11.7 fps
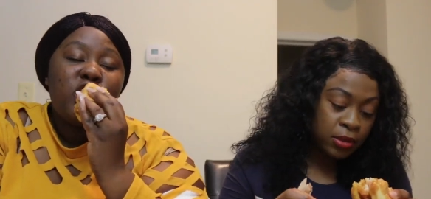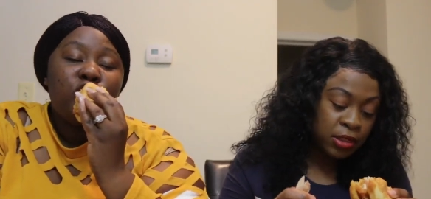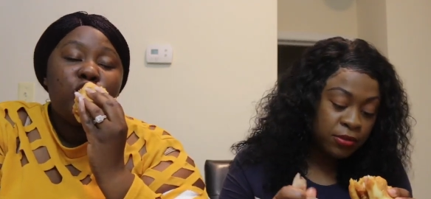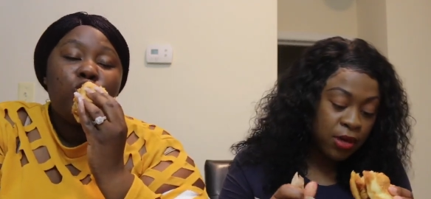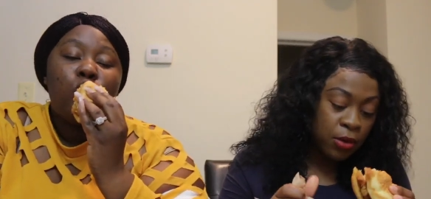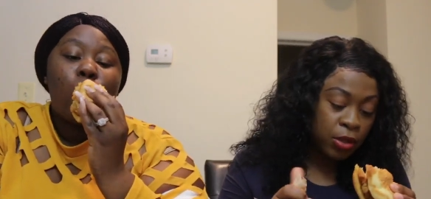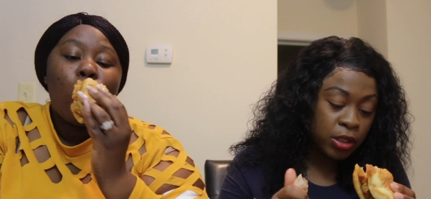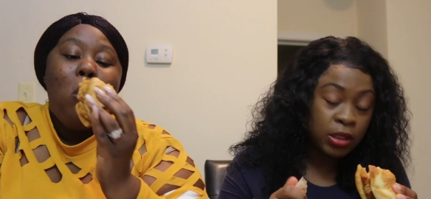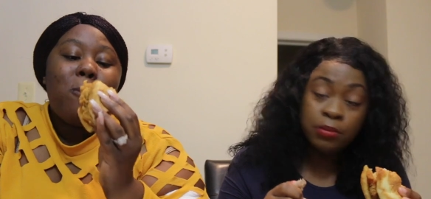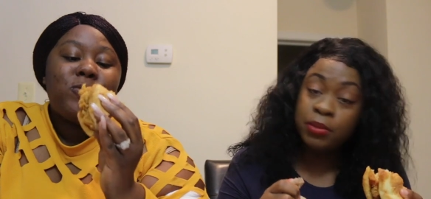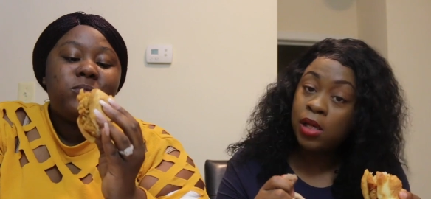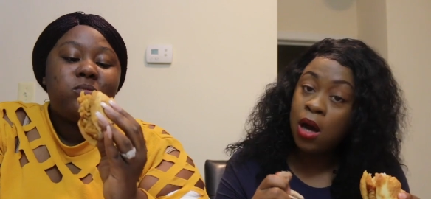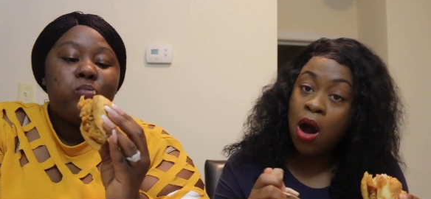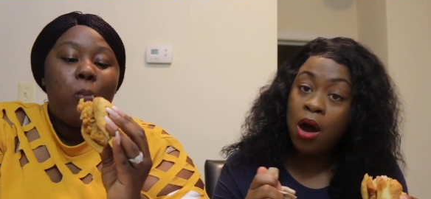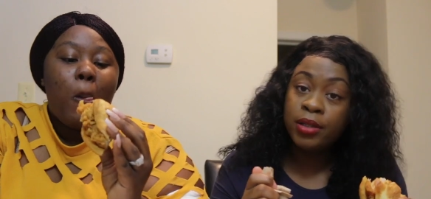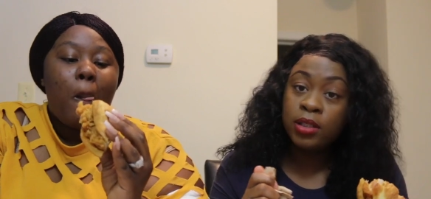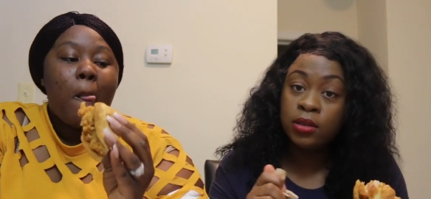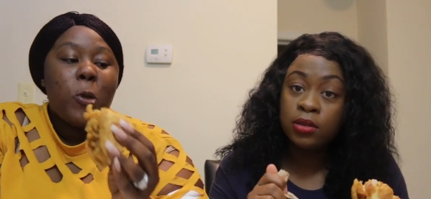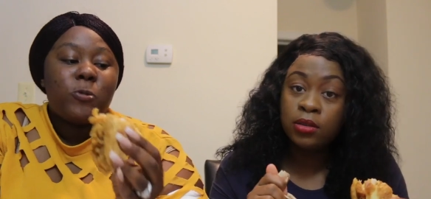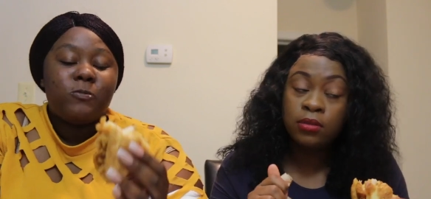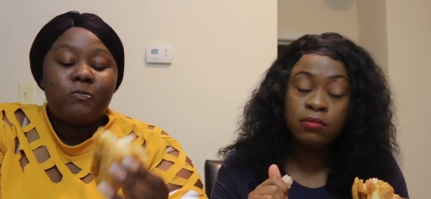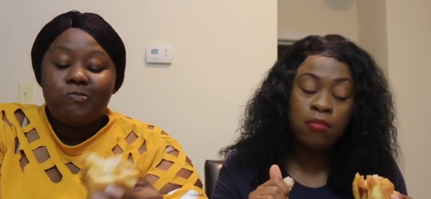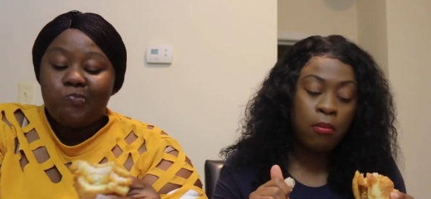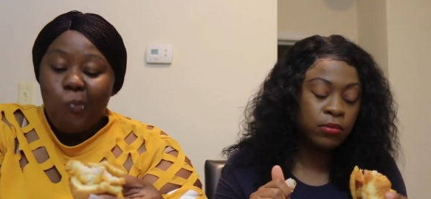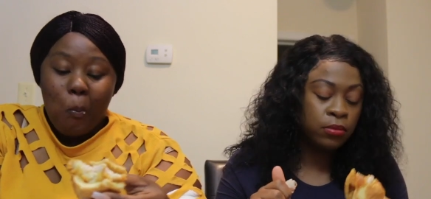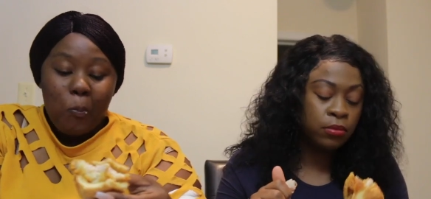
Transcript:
Speaker 1: If I were to be honest, I